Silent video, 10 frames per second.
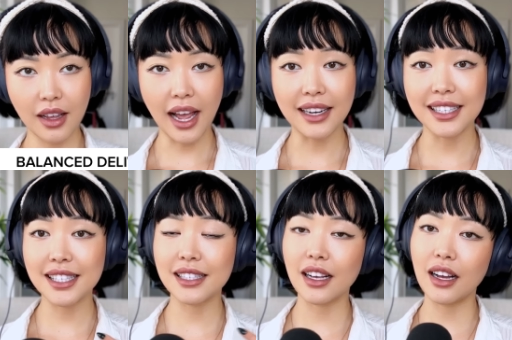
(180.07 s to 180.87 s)
And
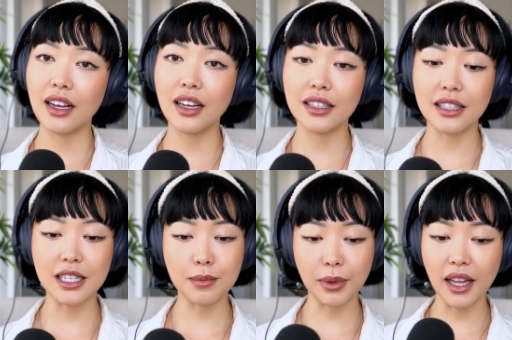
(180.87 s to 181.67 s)
it's
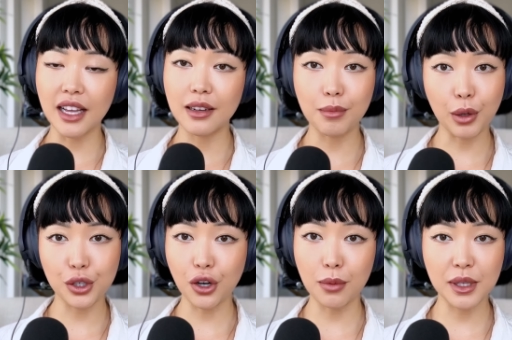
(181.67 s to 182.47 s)
this blend of both
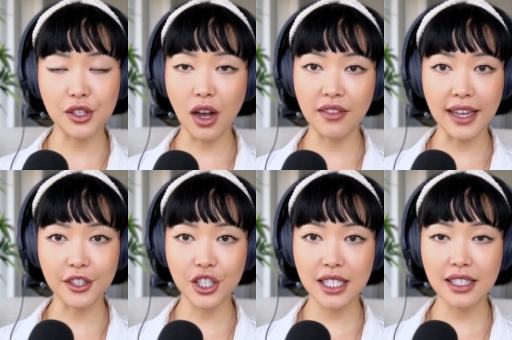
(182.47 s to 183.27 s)
sharp and soft
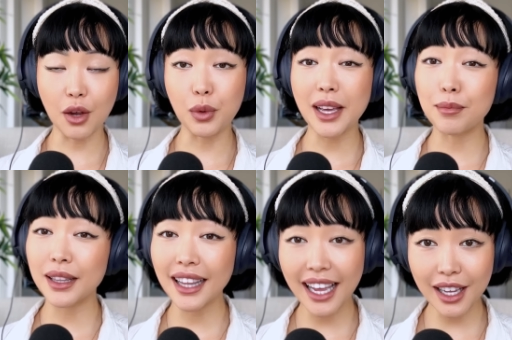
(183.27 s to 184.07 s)
energies, and we can
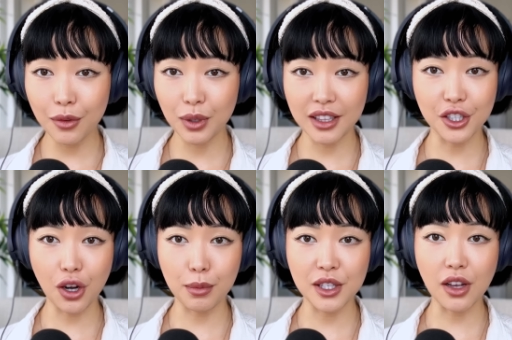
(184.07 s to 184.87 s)
play with the
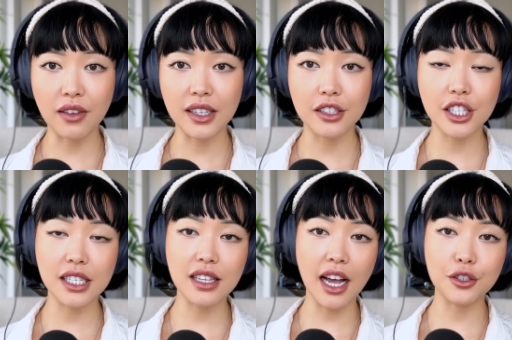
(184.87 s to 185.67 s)
sharp and soft
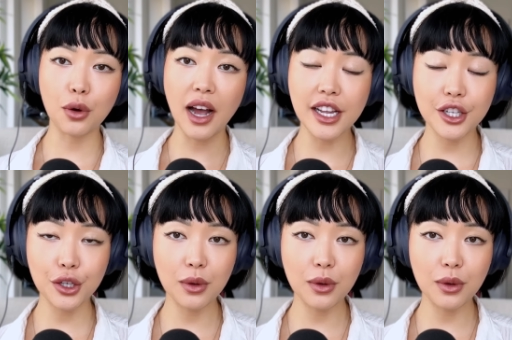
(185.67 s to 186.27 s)
energies. I tried to